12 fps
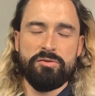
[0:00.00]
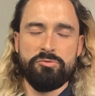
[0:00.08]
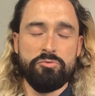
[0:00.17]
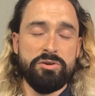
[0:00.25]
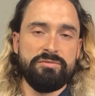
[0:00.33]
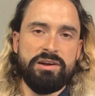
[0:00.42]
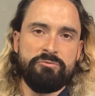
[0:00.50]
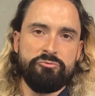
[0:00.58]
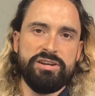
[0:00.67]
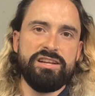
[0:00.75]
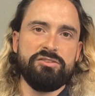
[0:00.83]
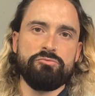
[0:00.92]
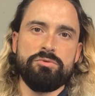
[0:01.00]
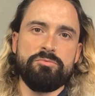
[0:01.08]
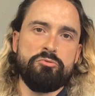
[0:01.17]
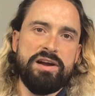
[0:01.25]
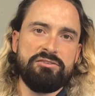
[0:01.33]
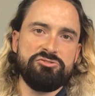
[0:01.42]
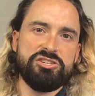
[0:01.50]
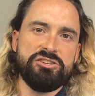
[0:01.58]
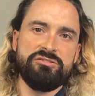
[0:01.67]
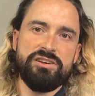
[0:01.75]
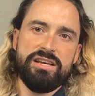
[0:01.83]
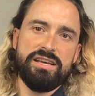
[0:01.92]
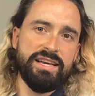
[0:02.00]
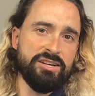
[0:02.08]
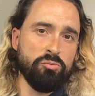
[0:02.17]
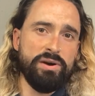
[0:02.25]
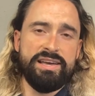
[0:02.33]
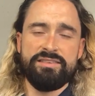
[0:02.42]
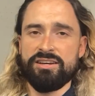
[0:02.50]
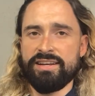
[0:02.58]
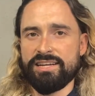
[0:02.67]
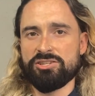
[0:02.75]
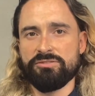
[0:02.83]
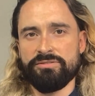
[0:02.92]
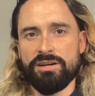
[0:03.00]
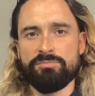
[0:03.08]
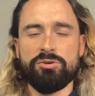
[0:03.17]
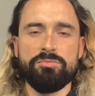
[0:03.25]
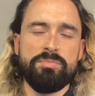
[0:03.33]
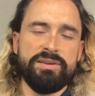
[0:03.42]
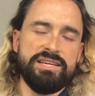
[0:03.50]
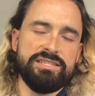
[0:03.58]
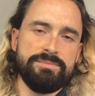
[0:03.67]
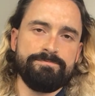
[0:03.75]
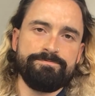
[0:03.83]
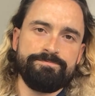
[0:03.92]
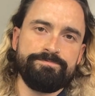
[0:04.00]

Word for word: the, and reading the room around you in a way that an extrovert probably isn't.